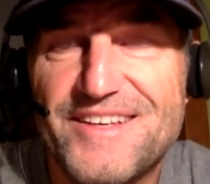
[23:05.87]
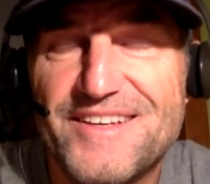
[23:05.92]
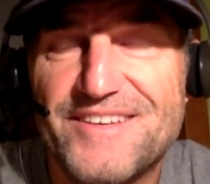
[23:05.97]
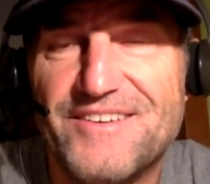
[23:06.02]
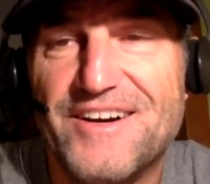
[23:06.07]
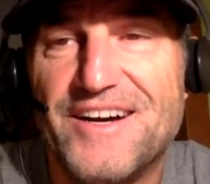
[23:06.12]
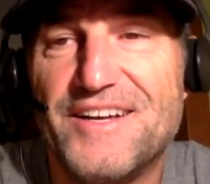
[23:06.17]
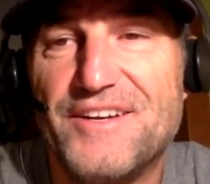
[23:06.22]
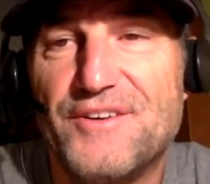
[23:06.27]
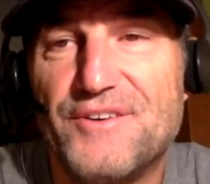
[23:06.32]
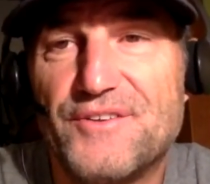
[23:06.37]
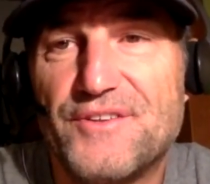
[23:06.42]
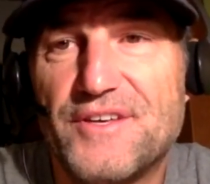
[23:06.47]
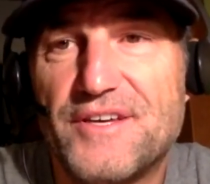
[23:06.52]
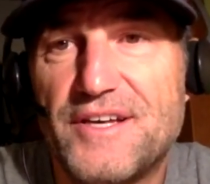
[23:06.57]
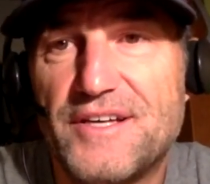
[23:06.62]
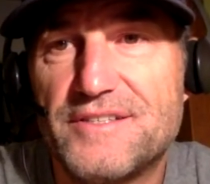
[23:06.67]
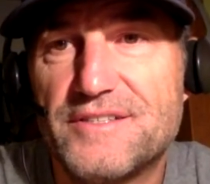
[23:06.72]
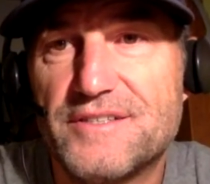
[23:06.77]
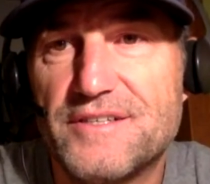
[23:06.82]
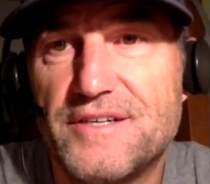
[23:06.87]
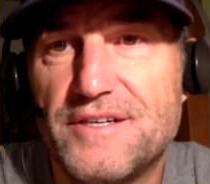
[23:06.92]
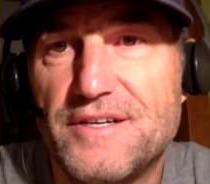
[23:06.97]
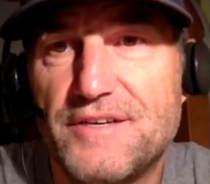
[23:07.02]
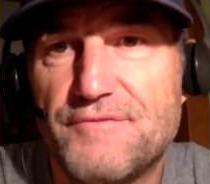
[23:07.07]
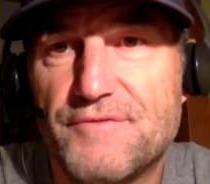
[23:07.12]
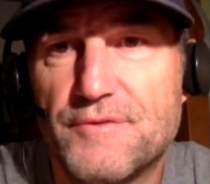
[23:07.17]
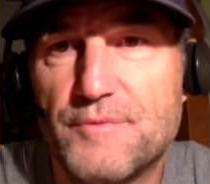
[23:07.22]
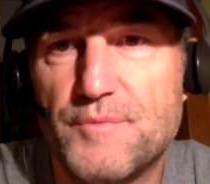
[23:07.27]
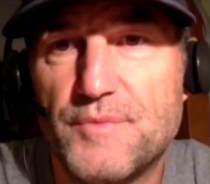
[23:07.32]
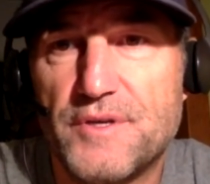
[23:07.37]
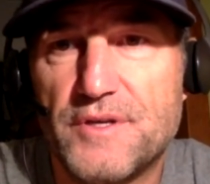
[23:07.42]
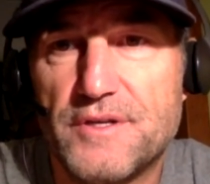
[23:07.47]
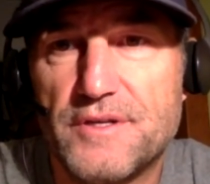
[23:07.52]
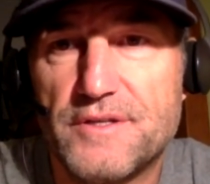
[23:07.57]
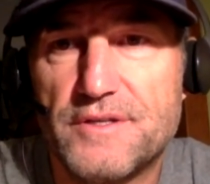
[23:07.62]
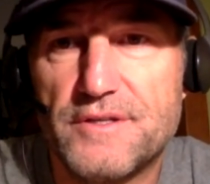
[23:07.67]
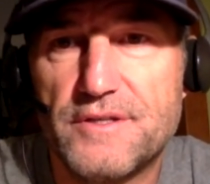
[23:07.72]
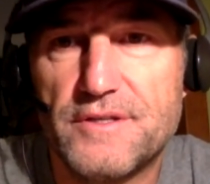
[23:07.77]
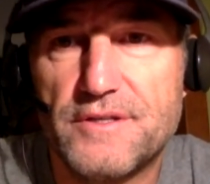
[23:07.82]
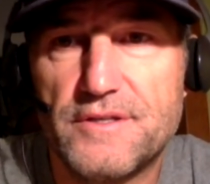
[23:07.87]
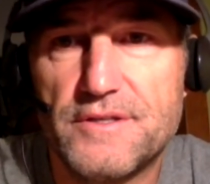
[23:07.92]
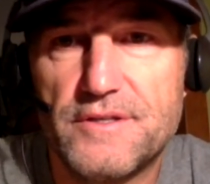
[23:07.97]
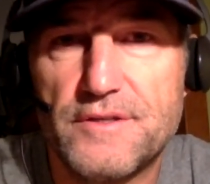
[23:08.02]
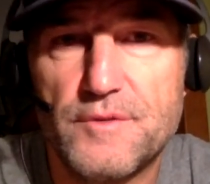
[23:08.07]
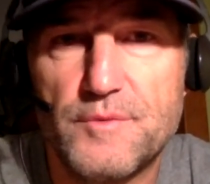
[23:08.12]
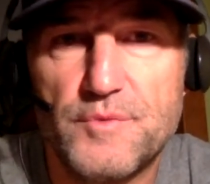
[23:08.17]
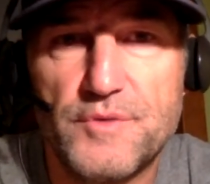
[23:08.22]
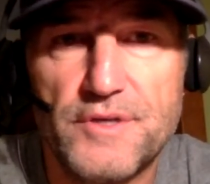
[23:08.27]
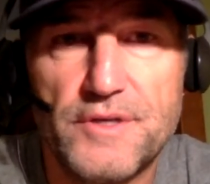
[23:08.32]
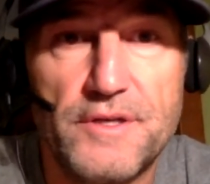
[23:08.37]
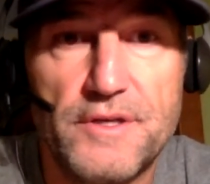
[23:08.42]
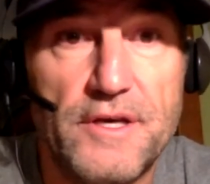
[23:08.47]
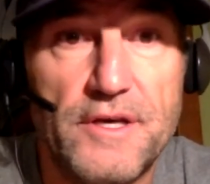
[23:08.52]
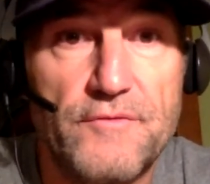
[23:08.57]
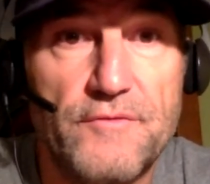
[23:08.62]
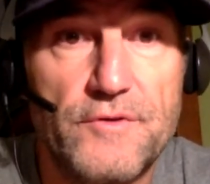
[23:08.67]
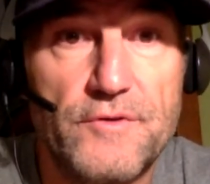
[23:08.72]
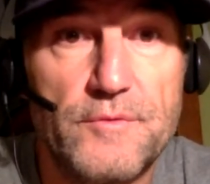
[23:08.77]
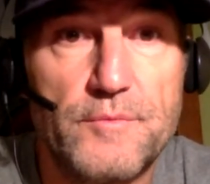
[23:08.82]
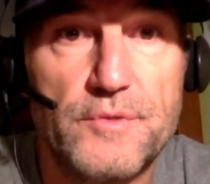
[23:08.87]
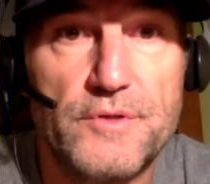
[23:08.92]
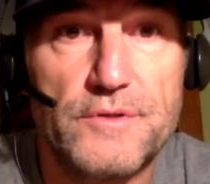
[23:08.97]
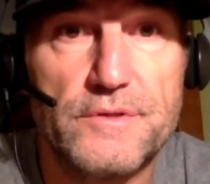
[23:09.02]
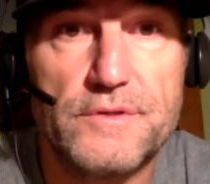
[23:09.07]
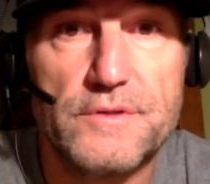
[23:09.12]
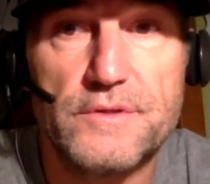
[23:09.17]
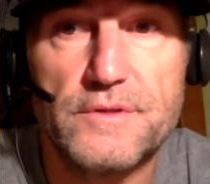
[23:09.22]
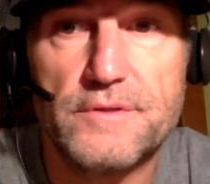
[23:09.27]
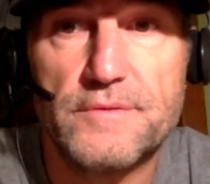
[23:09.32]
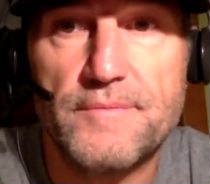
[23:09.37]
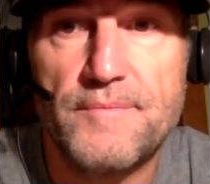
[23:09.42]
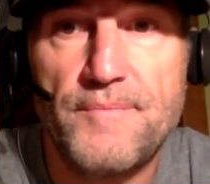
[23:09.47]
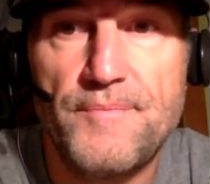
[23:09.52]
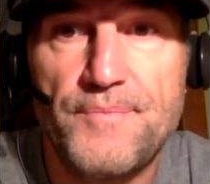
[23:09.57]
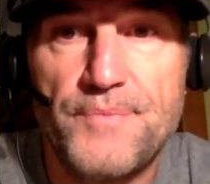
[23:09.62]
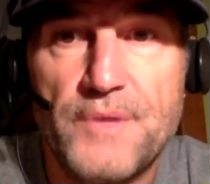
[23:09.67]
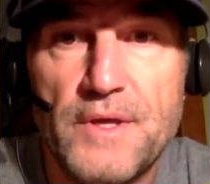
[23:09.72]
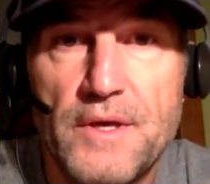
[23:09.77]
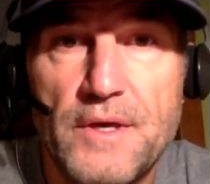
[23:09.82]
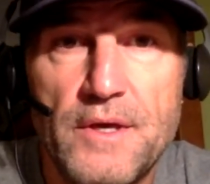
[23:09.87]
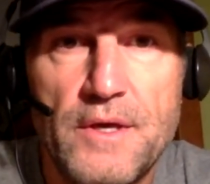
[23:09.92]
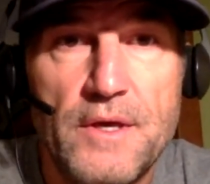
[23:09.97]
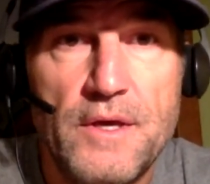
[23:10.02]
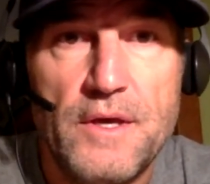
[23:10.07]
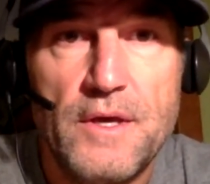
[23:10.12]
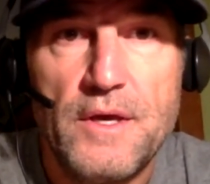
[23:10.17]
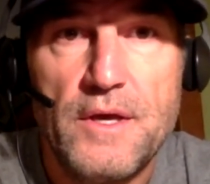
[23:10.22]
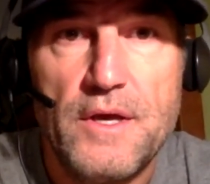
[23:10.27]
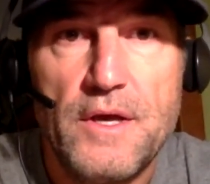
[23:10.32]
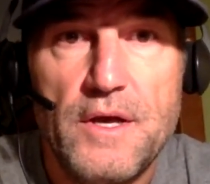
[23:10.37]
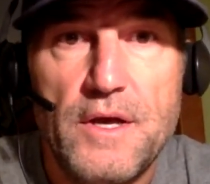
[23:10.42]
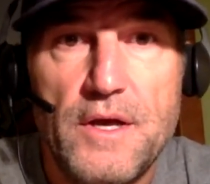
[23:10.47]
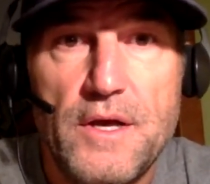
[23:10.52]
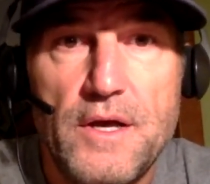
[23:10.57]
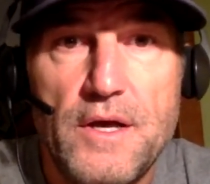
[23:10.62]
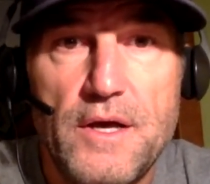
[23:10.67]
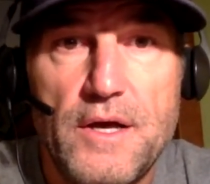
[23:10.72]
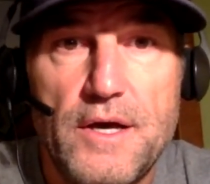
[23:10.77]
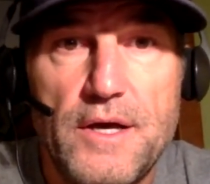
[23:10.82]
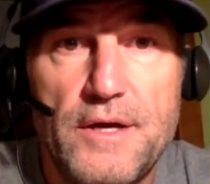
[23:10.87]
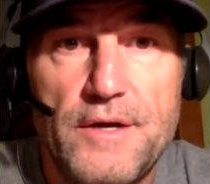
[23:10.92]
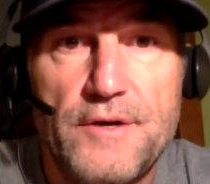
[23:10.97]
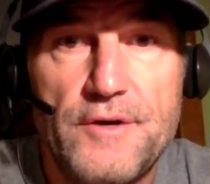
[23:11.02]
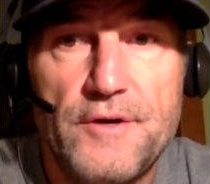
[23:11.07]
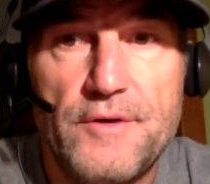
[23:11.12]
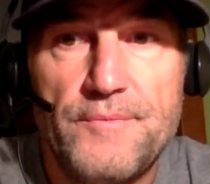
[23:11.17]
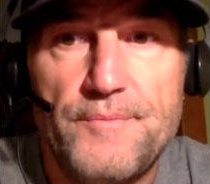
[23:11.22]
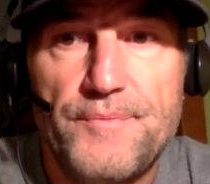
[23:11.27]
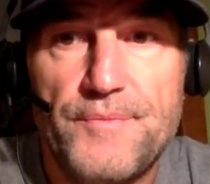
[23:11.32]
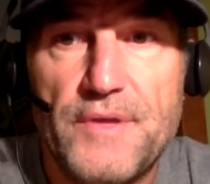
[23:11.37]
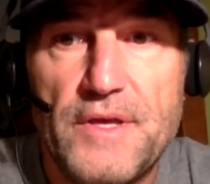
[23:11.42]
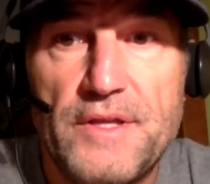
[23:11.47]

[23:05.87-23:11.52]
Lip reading: No, I know that. I saw it for a minute. They were playing Denver, but I don't know.